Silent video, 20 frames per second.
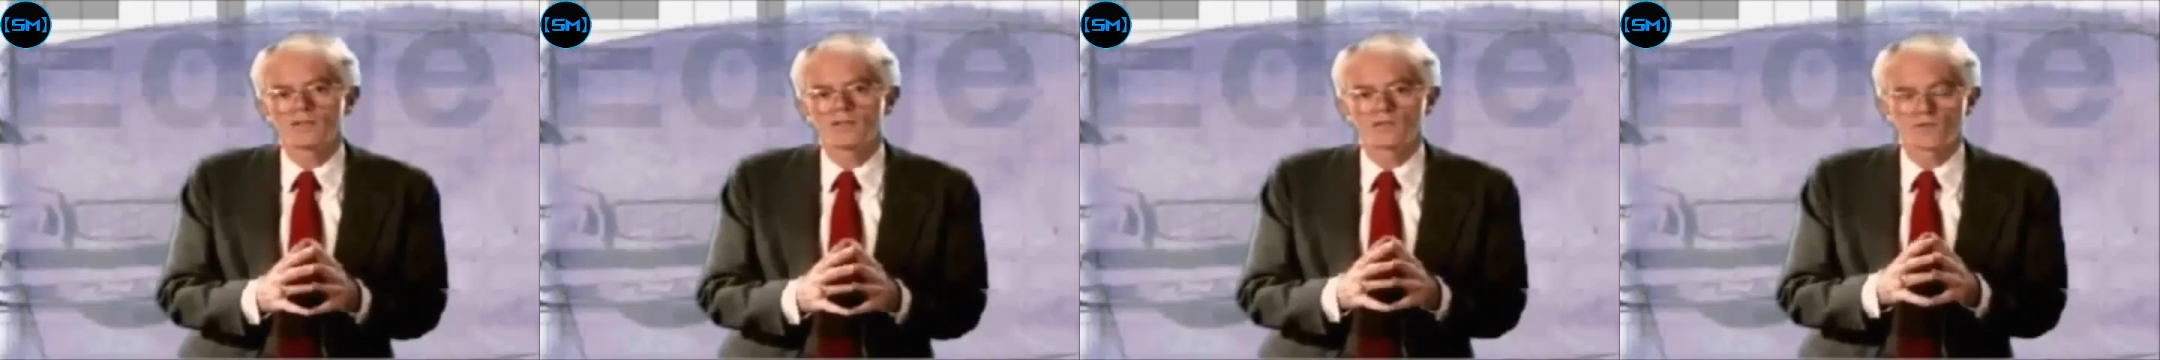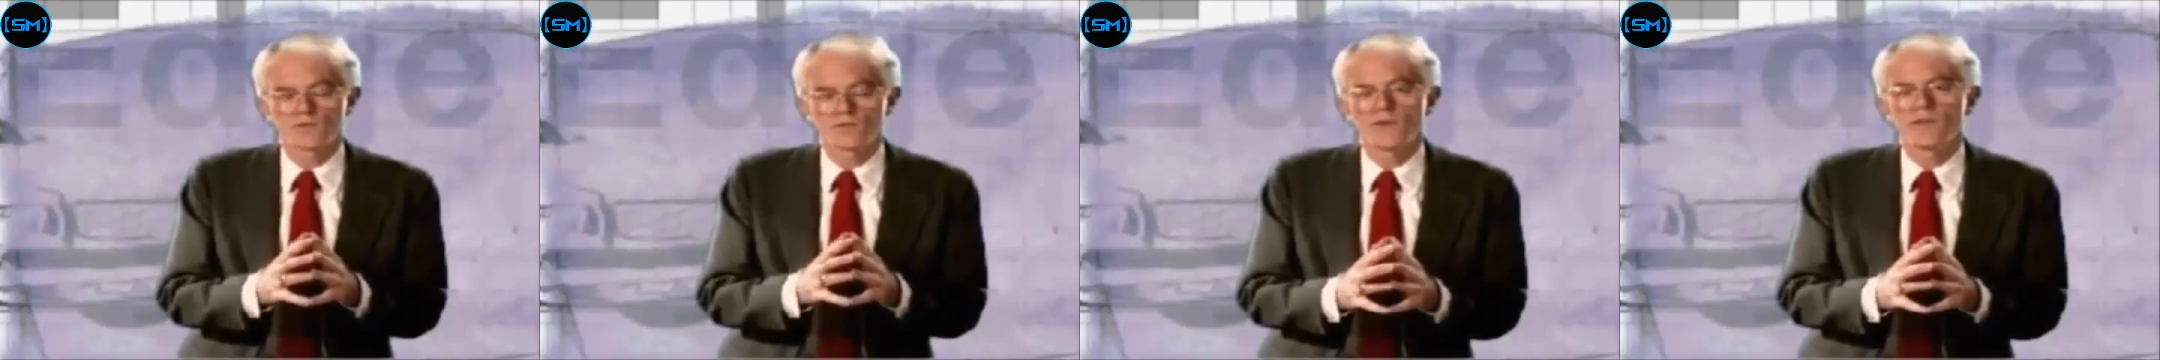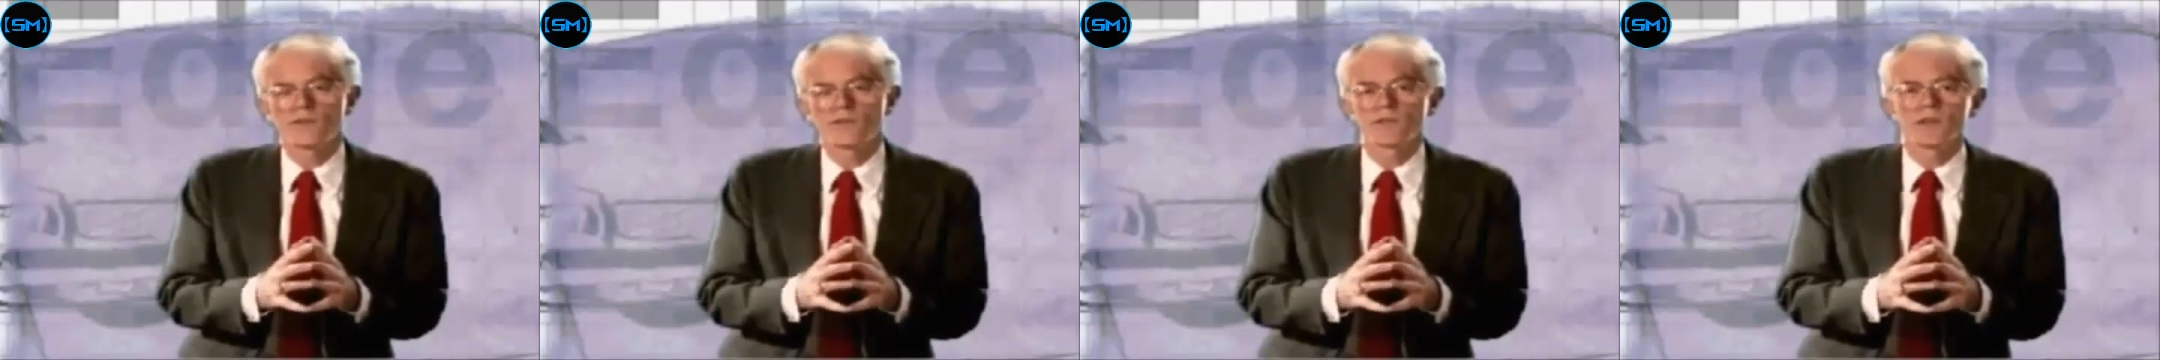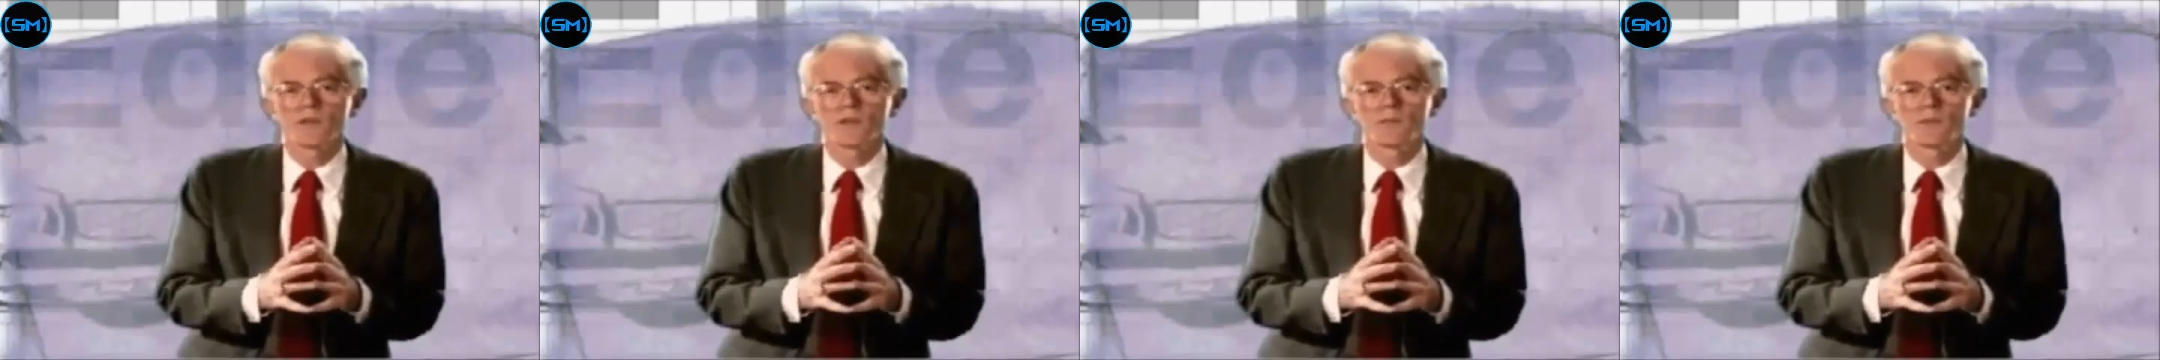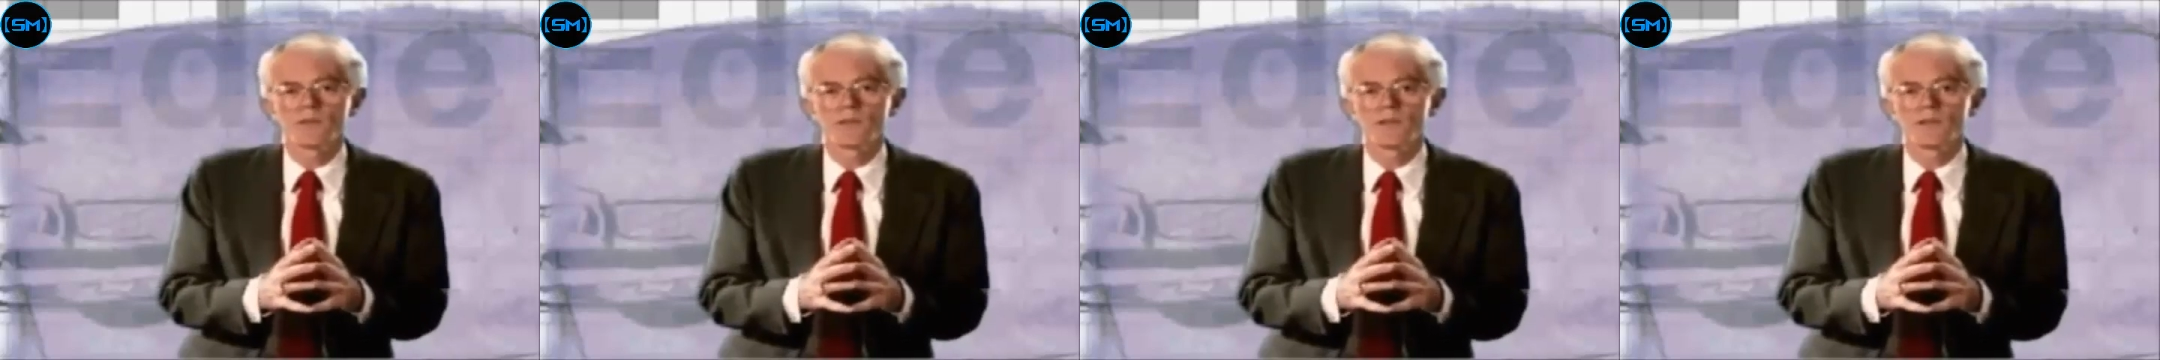it's a Swedish
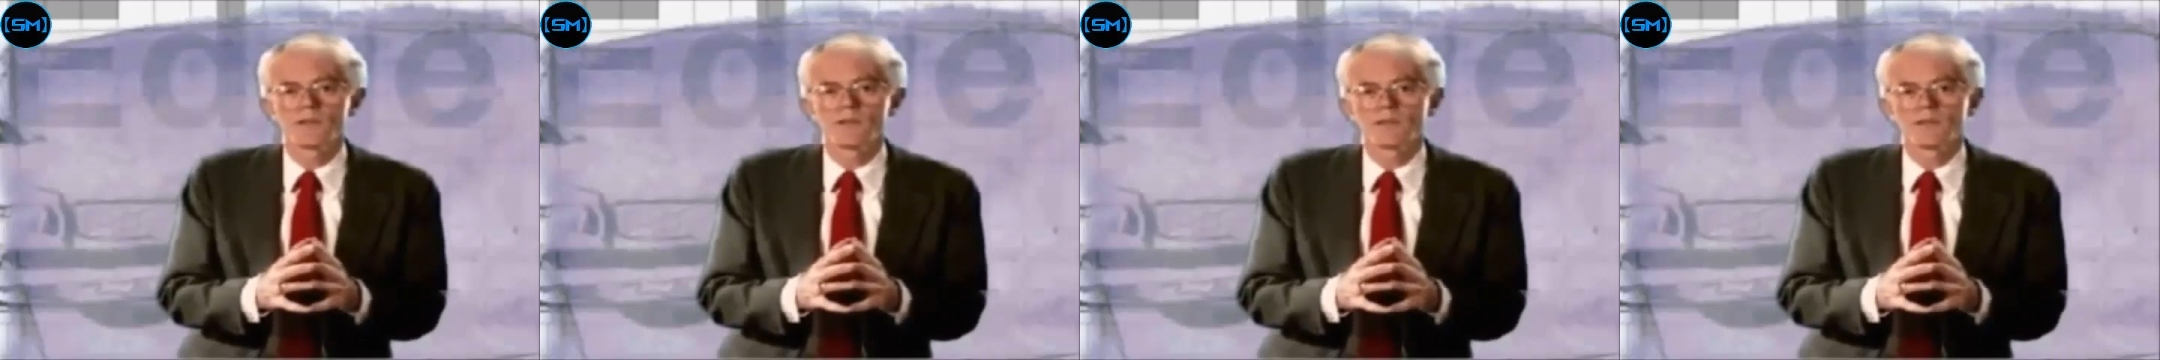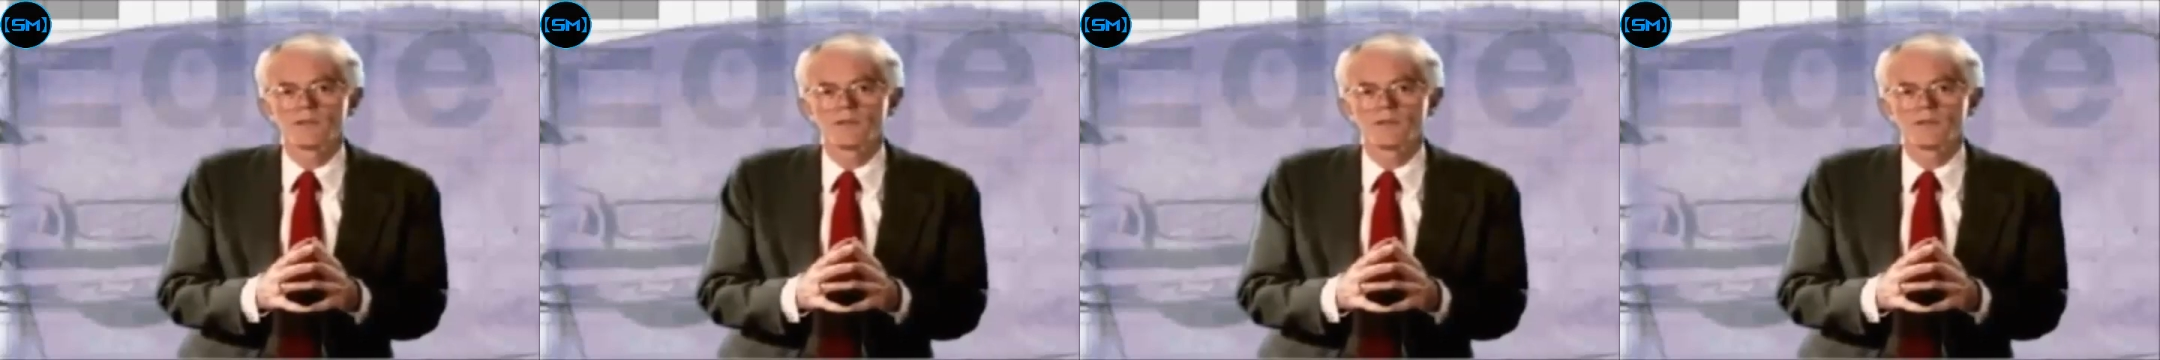company,